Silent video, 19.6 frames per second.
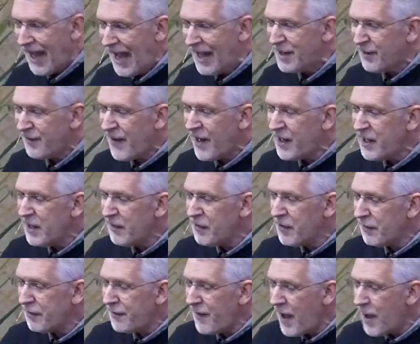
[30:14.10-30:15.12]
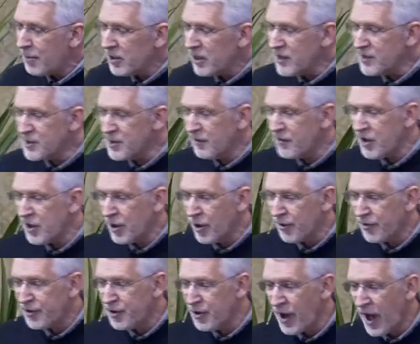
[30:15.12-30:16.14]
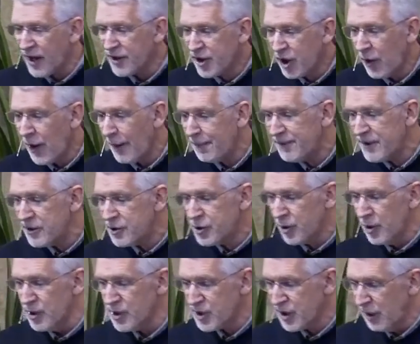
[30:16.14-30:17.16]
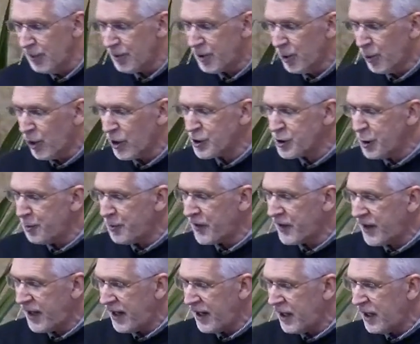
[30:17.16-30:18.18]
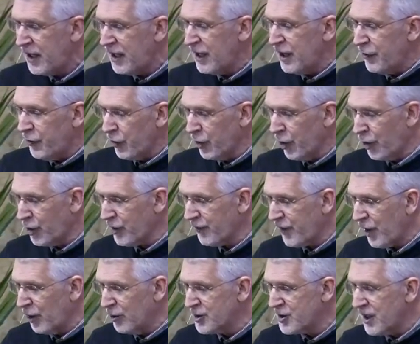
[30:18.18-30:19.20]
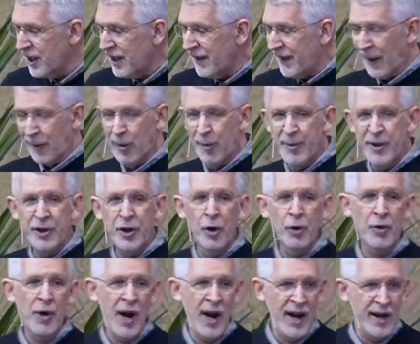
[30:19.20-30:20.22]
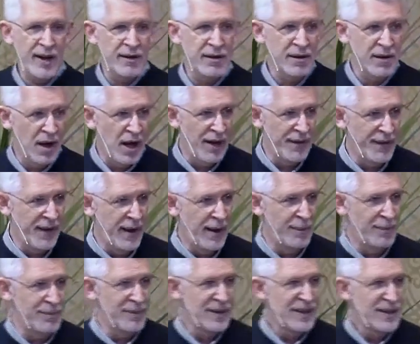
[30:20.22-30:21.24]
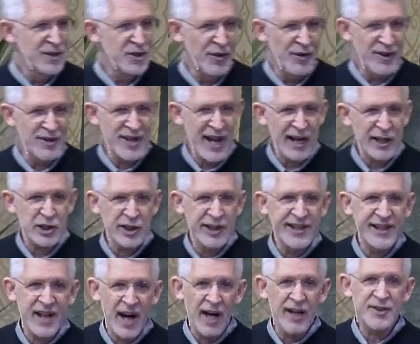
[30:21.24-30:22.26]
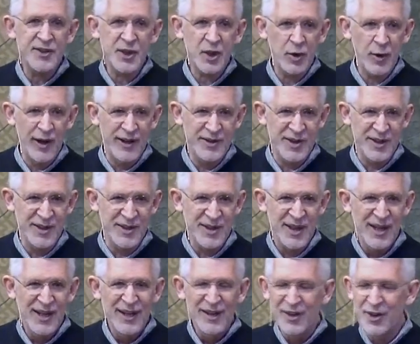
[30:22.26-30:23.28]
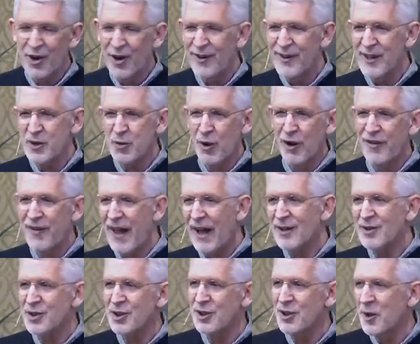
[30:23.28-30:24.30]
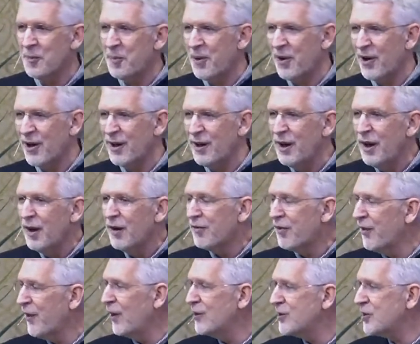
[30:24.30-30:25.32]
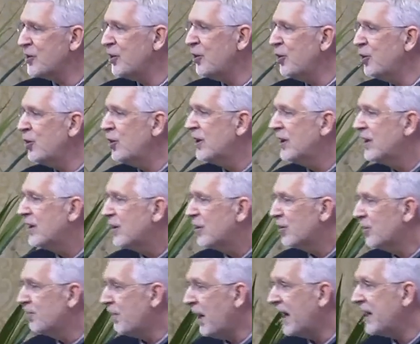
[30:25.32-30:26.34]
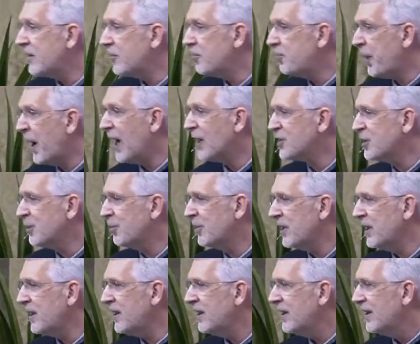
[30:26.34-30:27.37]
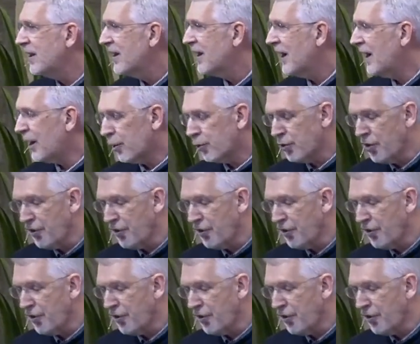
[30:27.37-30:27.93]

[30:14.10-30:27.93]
And if any of the families of the earth do not go up to Jerusalem to worship the King, the Lord of hosts, there will be no rain on them. So there's actually consequences during this 1,000 year period for those who might possibly uh,